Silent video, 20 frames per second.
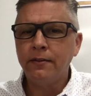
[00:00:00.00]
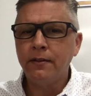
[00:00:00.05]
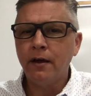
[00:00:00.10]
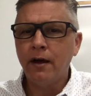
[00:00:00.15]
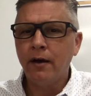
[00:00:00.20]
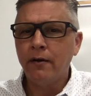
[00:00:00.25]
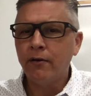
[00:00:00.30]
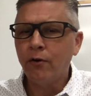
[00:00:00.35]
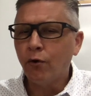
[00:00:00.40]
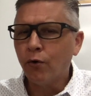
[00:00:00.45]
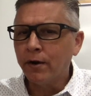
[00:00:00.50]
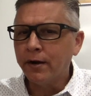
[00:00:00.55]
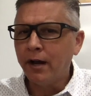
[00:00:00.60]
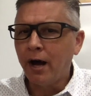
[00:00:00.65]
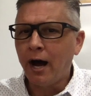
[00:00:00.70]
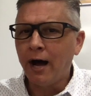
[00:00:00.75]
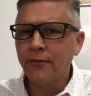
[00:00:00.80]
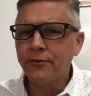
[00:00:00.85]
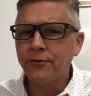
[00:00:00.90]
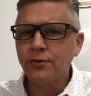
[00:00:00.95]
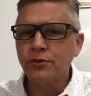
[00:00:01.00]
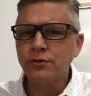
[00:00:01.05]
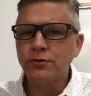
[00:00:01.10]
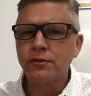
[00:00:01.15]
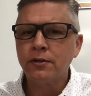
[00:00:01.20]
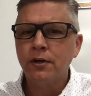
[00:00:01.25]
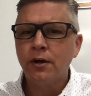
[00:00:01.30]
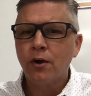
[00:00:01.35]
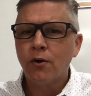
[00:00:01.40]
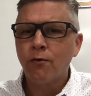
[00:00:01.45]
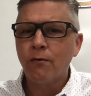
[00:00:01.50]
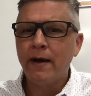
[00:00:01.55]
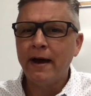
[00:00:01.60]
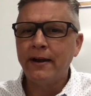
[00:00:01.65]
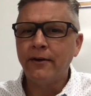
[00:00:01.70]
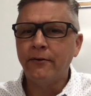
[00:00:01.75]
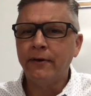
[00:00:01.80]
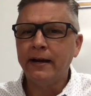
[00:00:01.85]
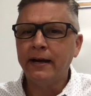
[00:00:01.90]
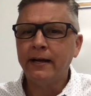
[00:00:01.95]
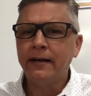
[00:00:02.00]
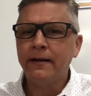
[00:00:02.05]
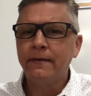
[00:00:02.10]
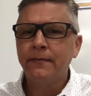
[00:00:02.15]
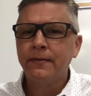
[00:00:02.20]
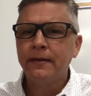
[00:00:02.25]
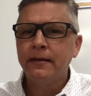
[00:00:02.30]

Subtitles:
or an author's rhetoric,